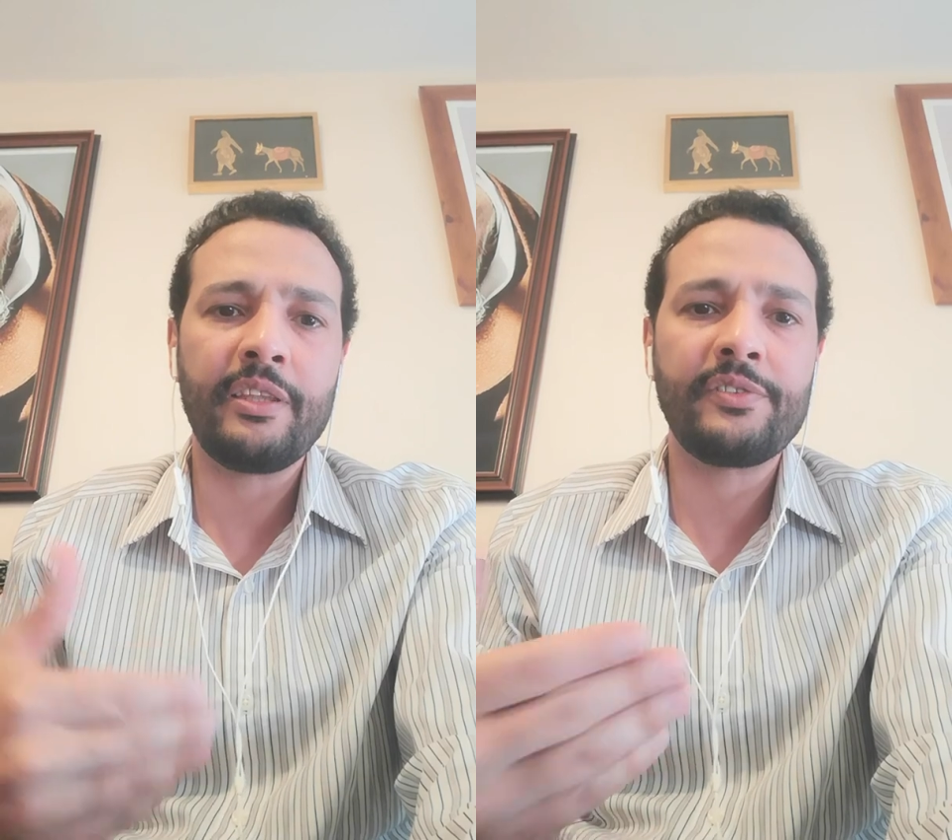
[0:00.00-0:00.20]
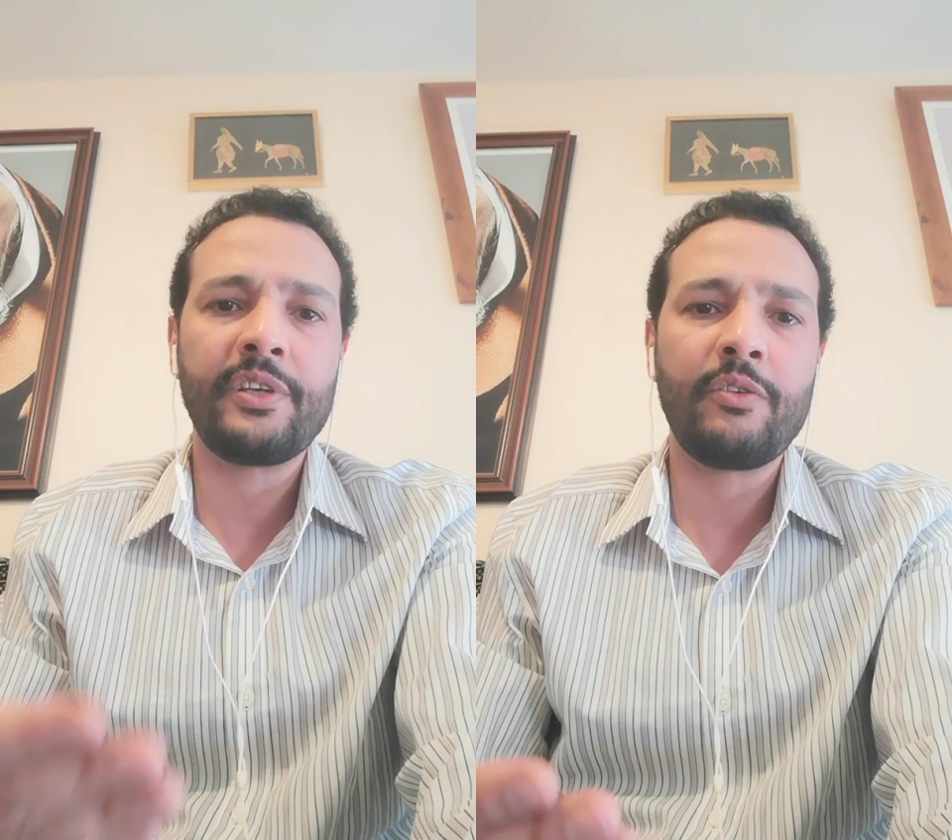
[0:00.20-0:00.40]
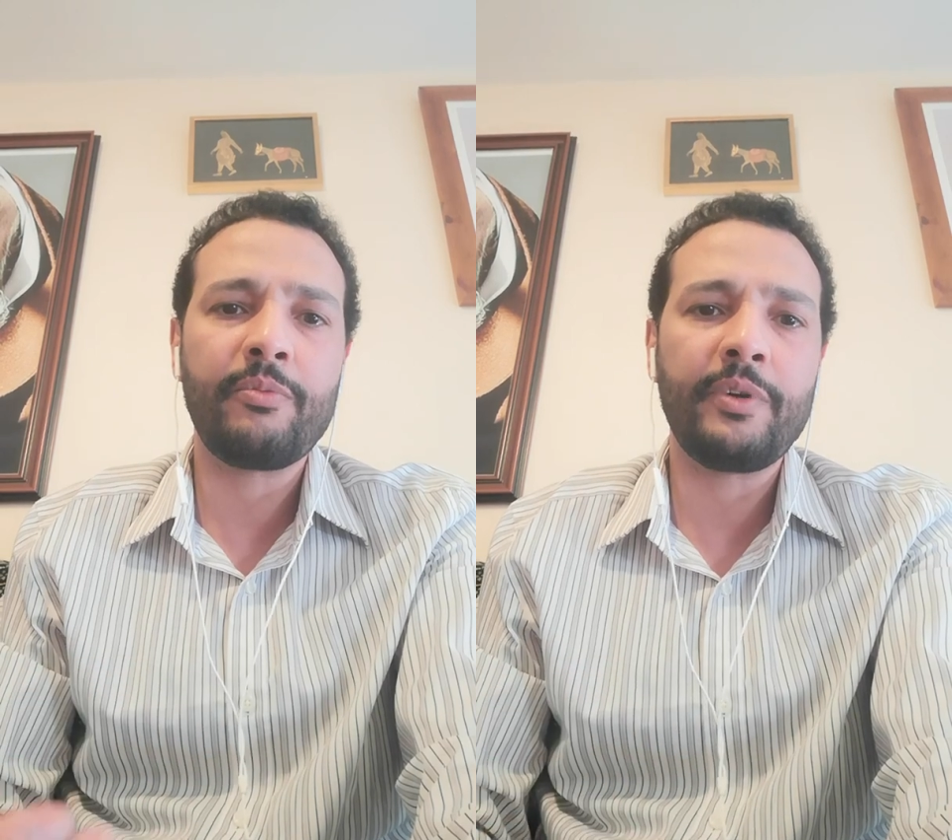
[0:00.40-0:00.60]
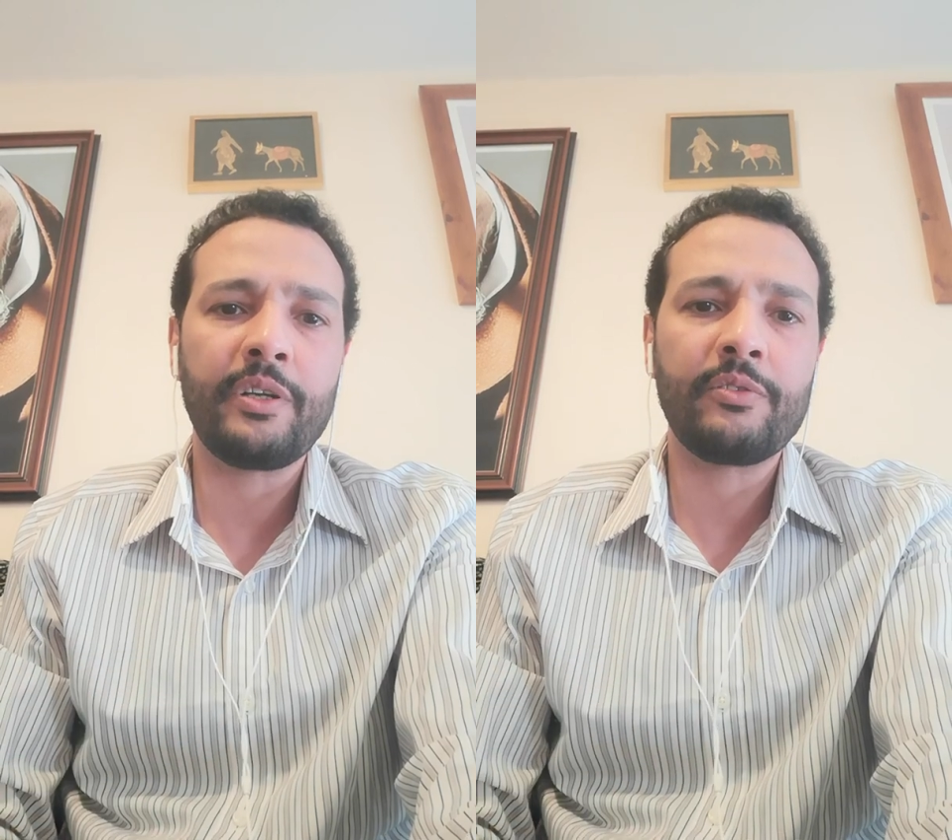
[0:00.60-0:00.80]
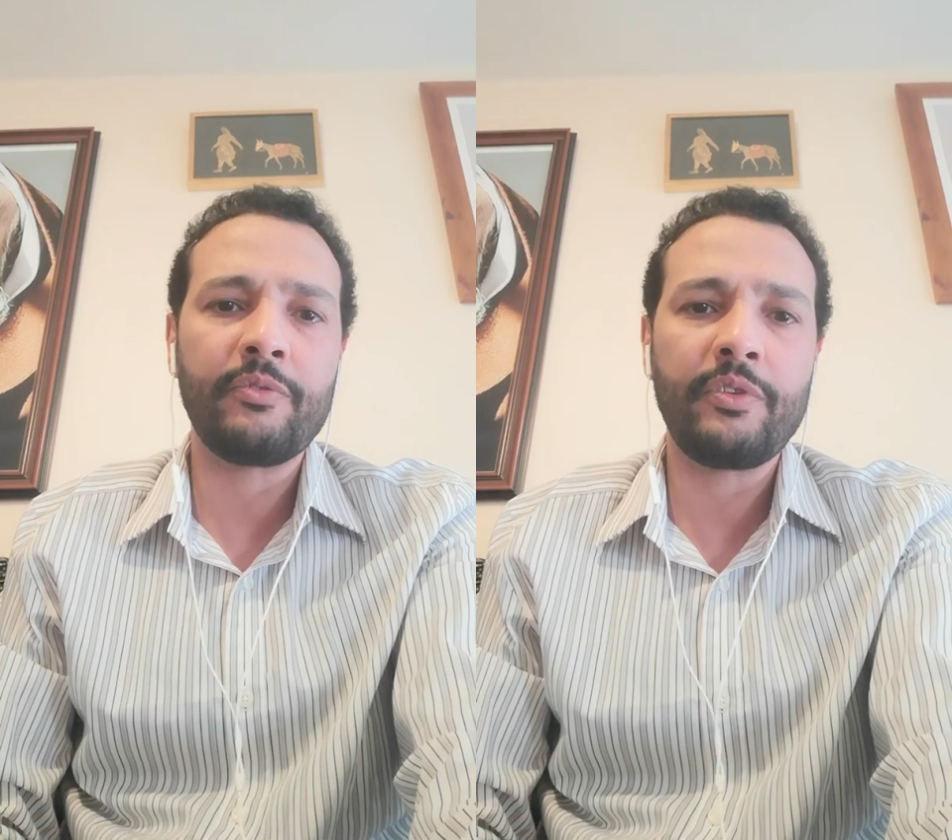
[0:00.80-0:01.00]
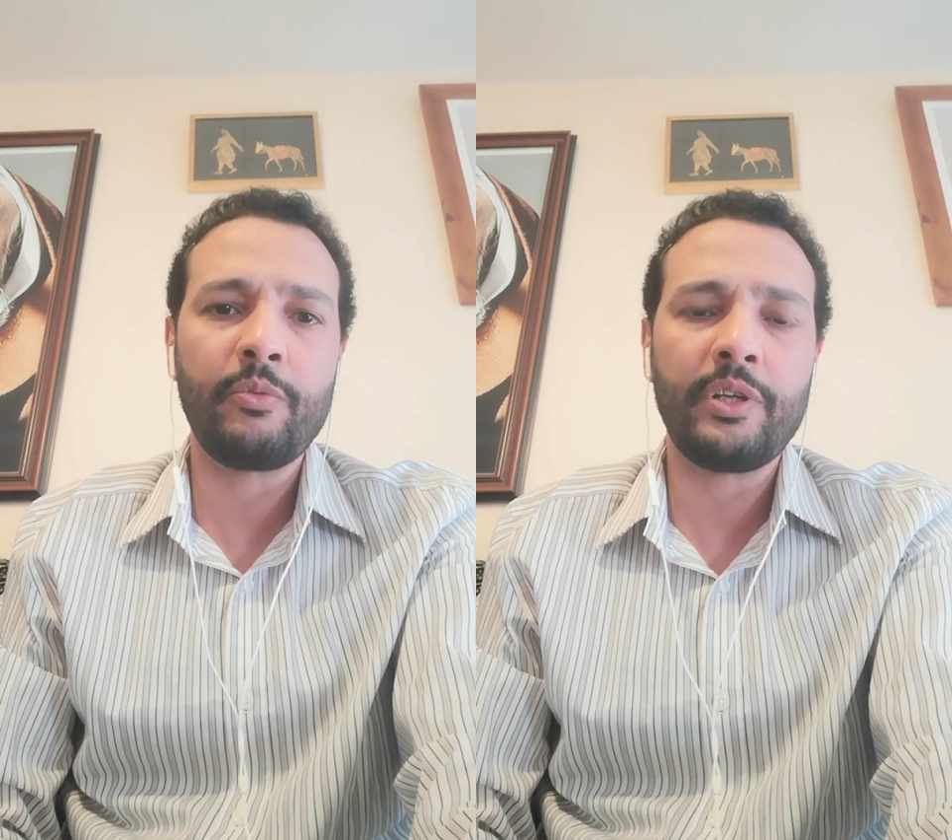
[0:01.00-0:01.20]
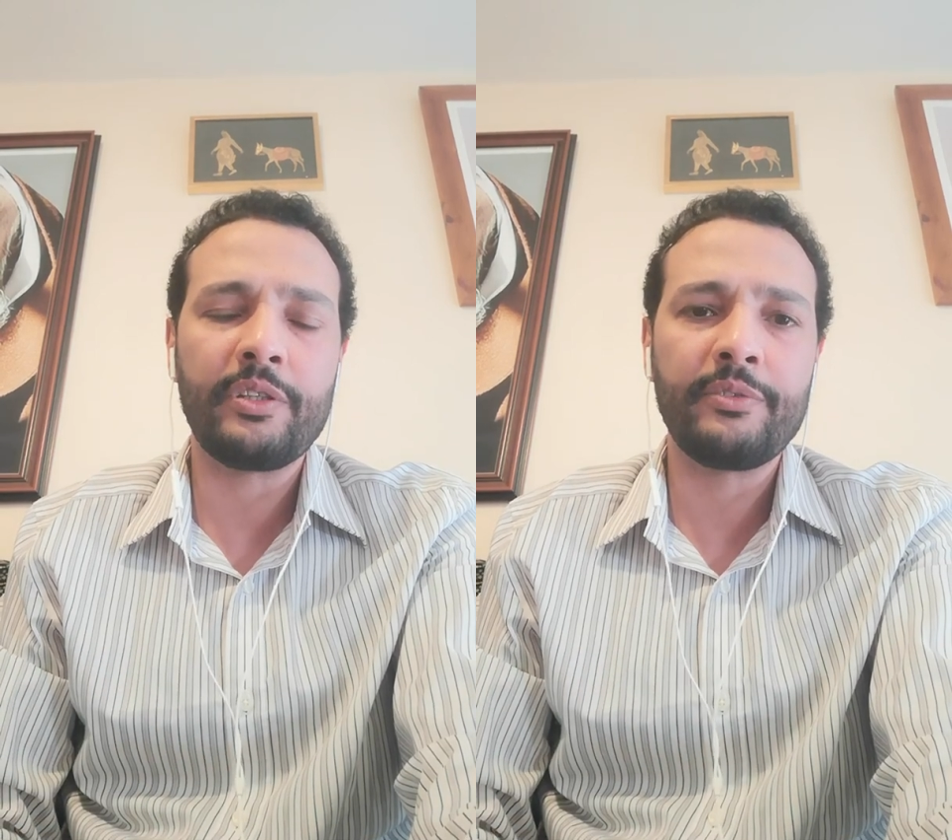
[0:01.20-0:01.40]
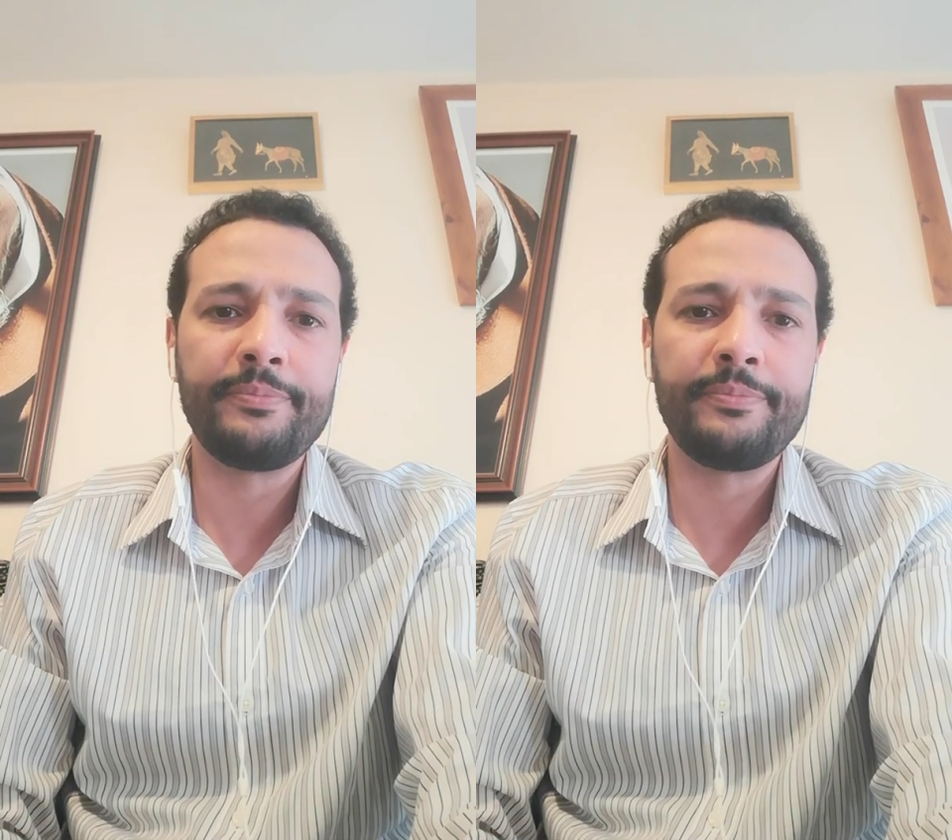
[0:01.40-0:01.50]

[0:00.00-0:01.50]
the south part of the world.